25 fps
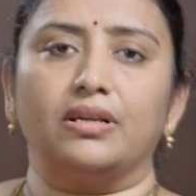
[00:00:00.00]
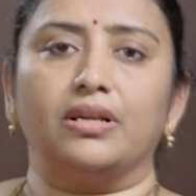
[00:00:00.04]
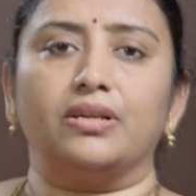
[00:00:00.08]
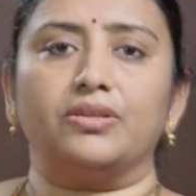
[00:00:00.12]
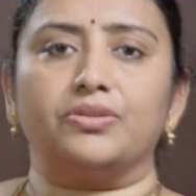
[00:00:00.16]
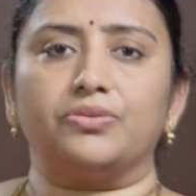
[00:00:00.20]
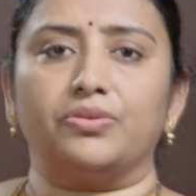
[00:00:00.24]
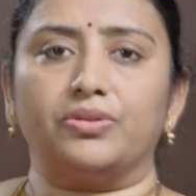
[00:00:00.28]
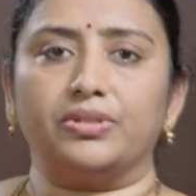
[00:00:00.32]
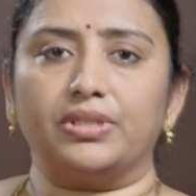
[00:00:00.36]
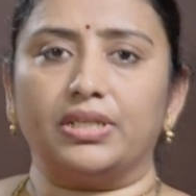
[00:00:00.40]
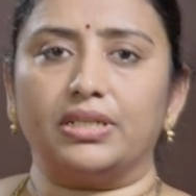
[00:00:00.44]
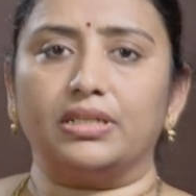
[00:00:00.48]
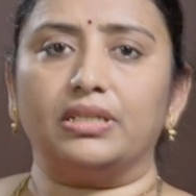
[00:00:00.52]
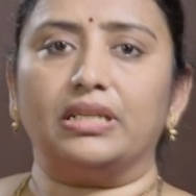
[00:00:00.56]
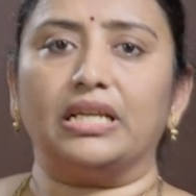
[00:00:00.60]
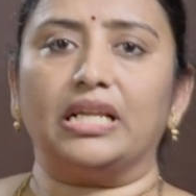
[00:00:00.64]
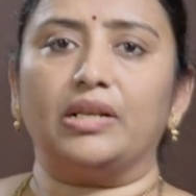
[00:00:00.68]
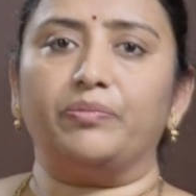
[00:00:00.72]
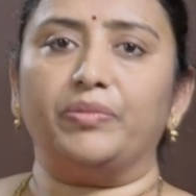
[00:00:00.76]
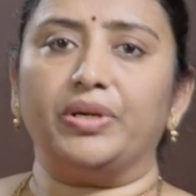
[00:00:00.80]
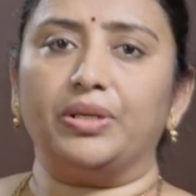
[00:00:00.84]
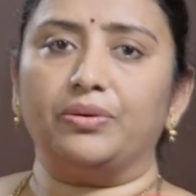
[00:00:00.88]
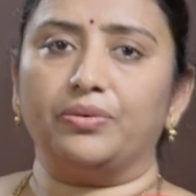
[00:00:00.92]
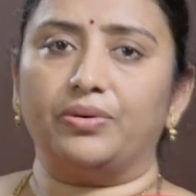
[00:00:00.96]
so that they
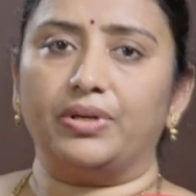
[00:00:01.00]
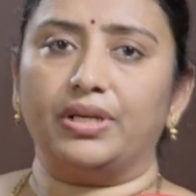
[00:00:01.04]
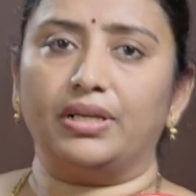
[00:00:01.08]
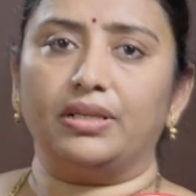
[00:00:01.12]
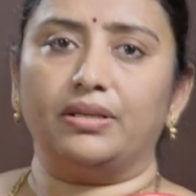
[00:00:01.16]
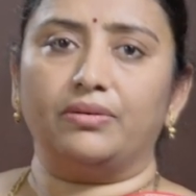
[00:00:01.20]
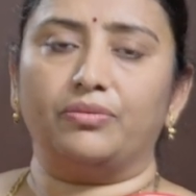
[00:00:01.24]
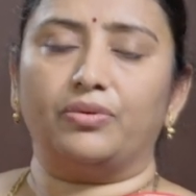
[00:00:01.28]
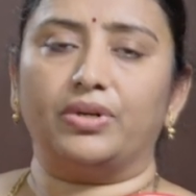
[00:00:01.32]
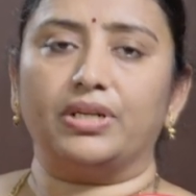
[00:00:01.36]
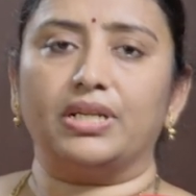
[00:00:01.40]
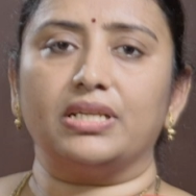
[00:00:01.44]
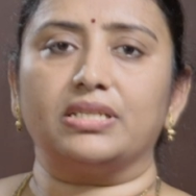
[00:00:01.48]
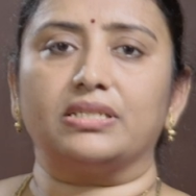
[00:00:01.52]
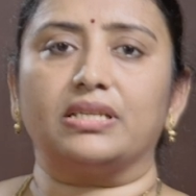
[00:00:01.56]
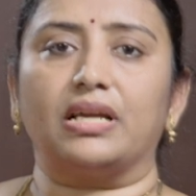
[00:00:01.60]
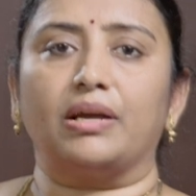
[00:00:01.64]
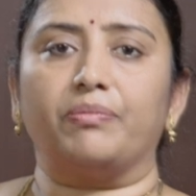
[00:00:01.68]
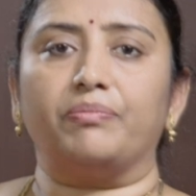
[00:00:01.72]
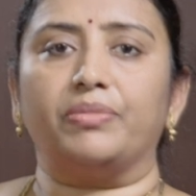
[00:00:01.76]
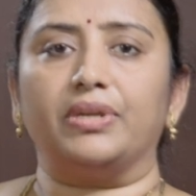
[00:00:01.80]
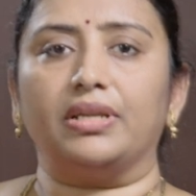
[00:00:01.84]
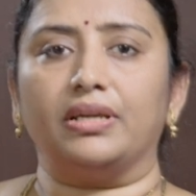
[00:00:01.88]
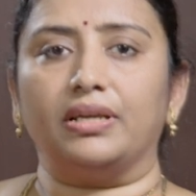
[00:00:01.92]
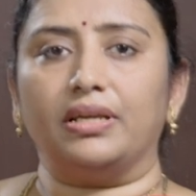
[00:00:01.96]
will be knowing what is
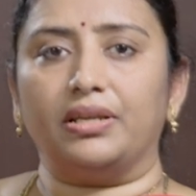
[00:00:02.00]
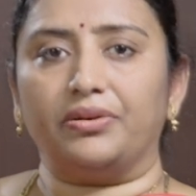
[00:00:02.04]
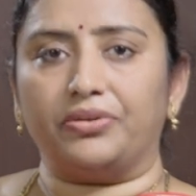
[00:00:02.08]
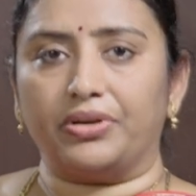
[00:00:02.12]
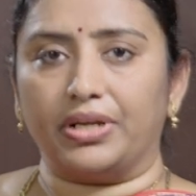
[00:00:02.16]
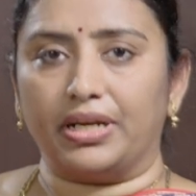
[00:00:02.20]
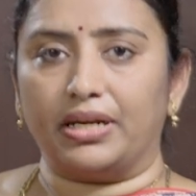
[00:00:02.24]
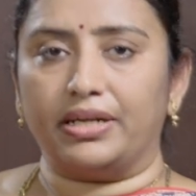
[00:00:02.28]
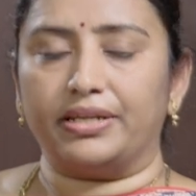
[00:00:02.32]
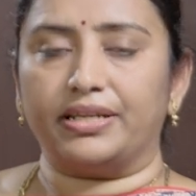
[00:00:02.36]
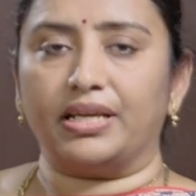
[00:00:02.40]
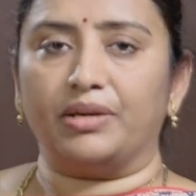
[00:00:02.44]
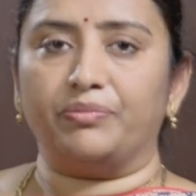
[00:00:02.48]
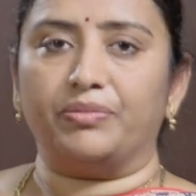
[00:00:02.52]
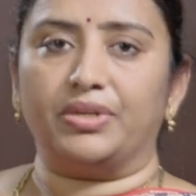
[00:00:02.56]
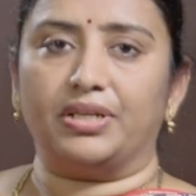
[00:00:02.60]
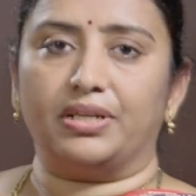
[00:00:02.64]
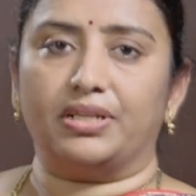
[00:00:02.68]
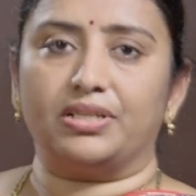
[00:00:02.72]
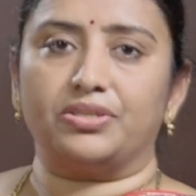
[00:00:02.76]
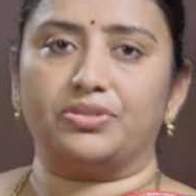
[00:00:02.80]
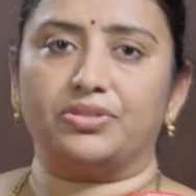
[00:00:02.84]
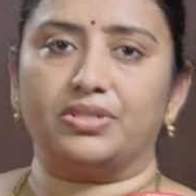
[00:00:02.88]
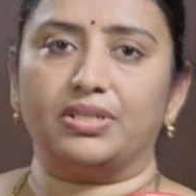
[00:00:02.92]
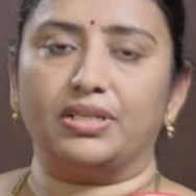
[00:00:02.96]
happening in real-time
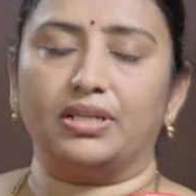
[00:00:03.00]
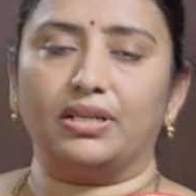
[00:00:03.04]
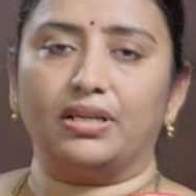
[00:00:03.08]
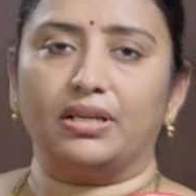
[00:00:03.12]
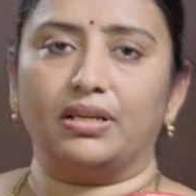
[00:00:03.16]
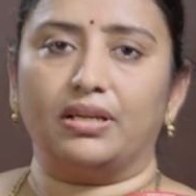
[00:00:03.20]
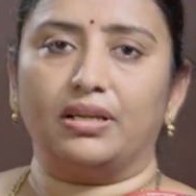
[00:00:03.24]
industry.